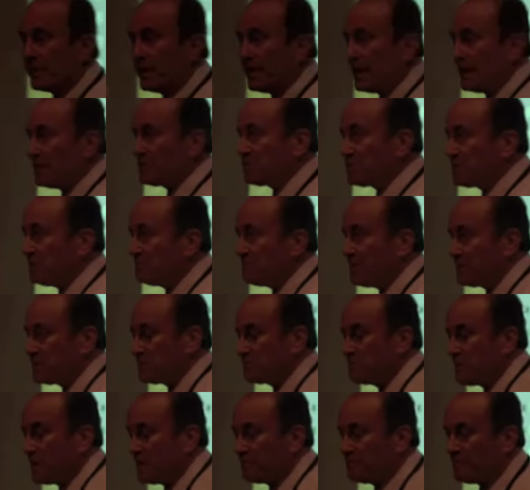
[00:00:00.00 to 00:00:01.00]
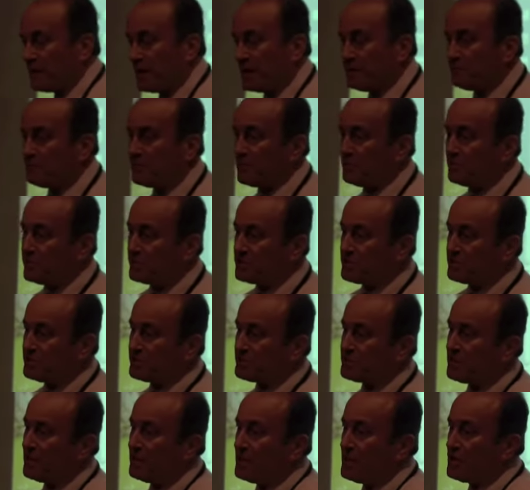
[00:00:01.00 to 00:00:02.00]
going to SMS my baby, which
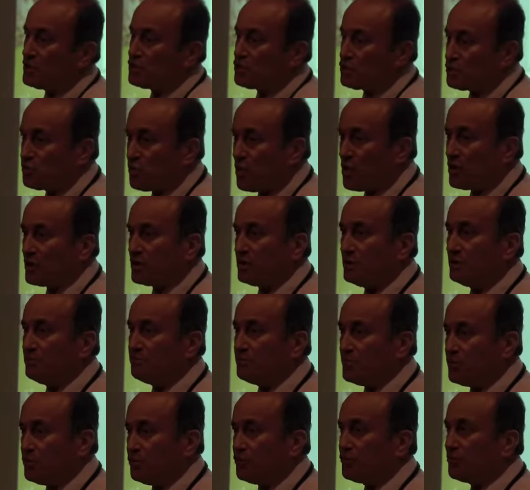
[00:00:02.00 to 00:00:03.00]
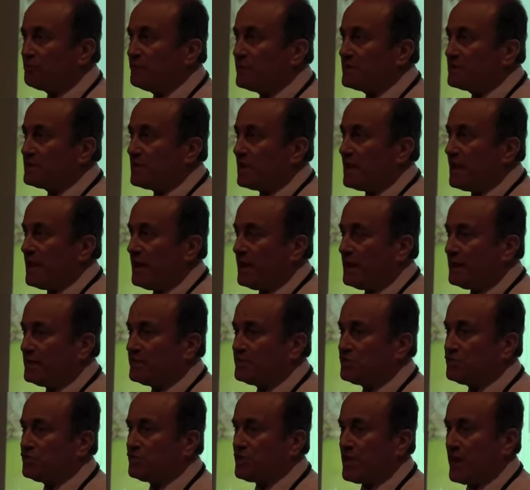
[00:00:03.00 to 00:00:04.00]
is swaddle, movement
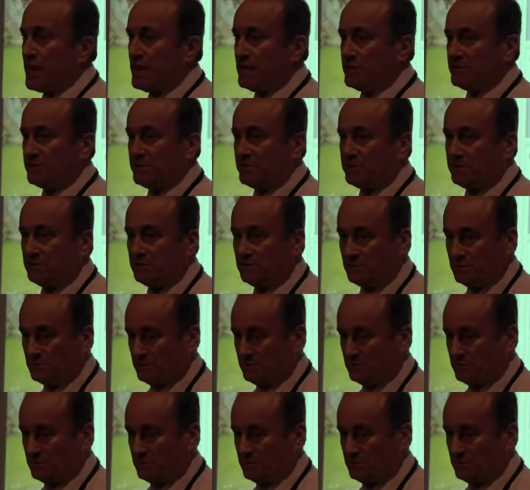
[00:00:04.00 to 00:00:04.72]
and sounds.